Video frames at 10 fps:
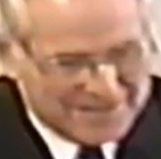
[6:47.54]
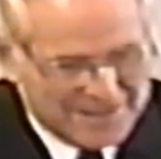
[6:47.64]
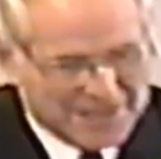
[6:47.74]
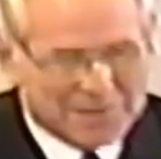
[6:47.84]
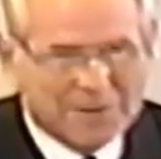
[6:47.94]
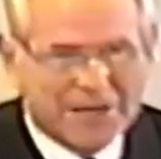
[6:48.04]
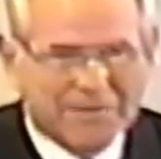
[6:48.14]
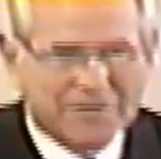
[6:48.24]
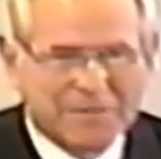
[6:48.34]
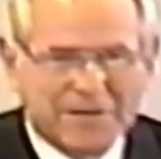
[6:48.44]
He hath made
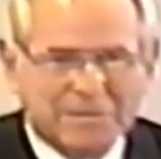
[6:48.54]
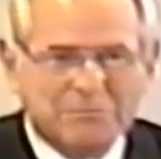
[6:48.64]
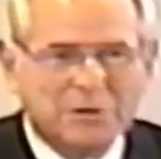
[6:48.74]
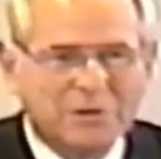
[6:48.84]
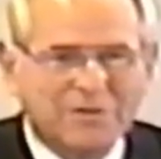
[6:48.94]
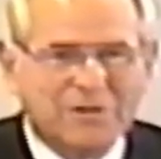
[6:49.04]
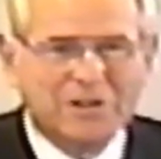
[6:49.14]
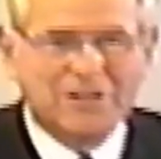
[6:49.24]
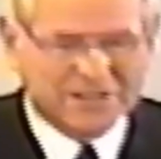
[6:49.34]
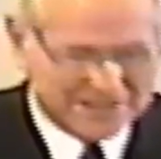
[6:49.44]
everything beautiful